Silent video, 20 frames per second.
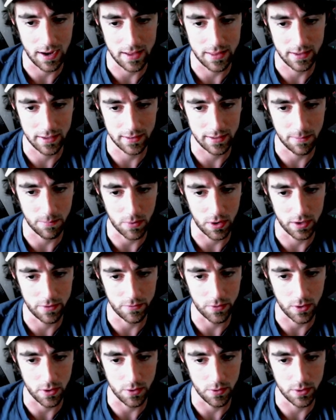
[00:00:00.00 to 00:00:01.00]
I think that money
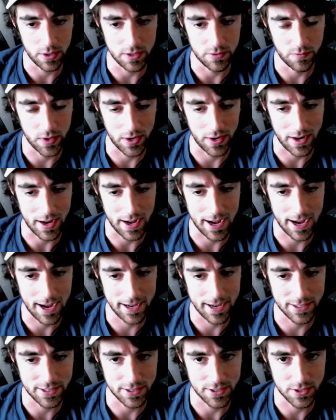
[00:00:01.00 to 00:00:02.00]
flow is very high.
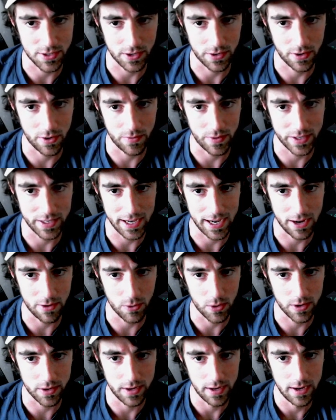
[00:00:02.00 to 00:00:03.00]
It's going to start curving
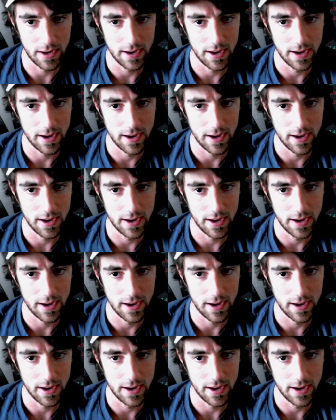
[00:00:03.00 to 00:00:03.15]
downward.